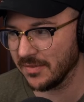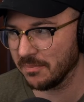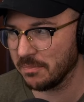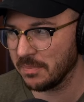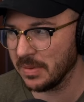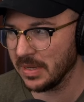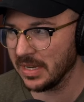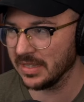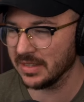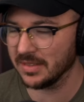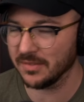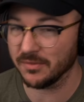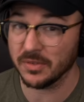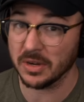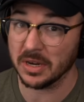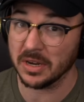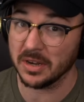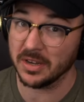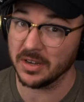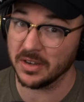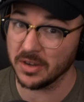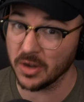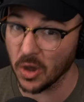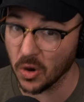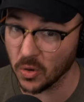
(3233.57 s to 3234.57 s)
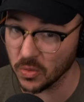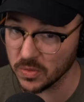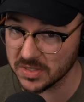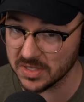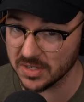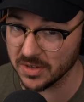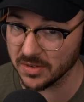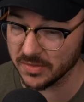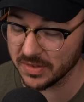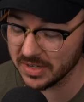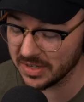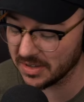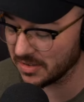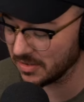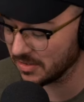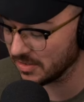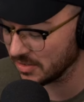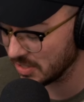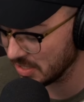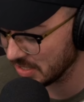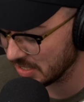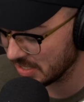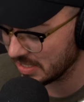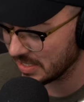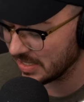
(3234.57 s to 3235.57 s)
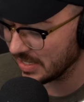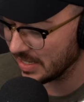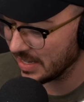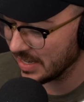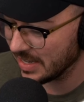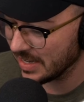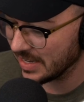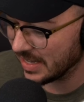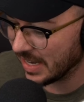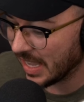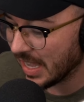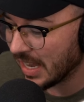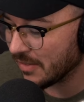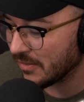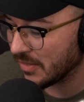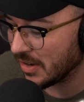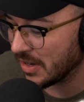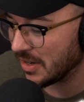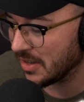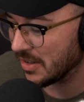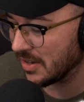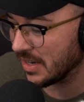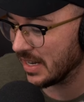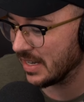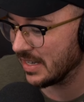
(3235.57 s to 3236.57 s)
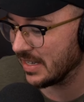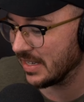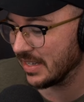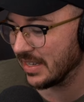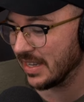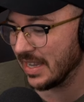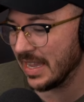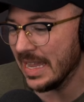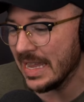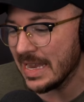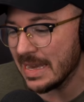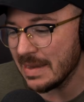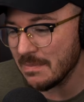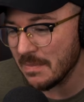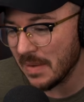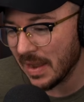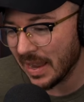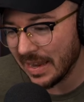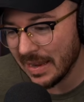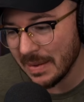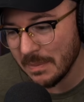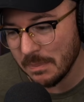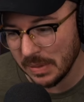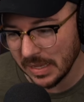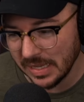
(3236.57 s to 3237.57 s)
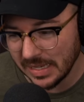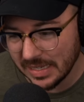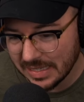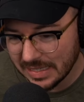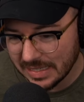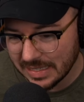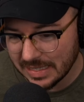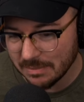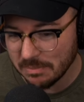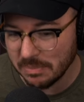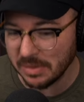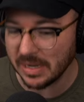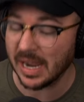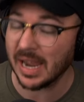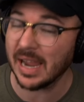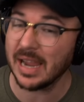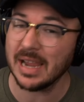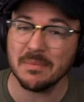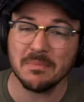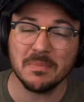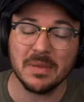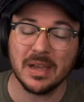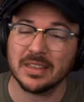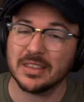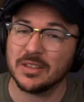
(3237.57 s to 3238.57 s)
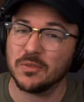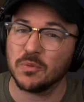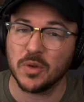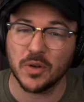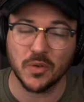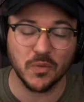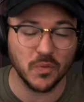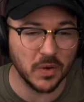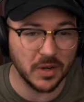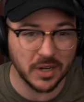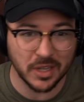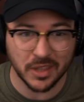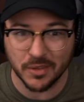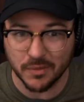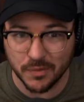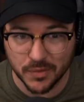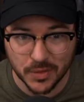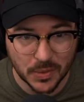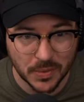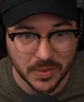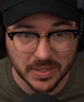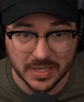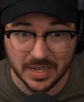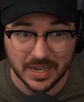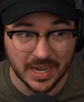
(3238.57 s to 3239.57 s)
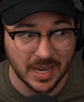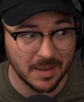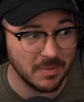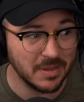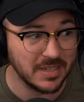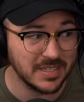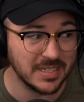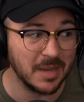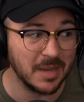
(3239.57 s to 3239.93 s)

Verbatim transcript: being at the very nose of your vehicle. Just not a very good idea, in my opinion, but I am not the one running the fluid dynamics.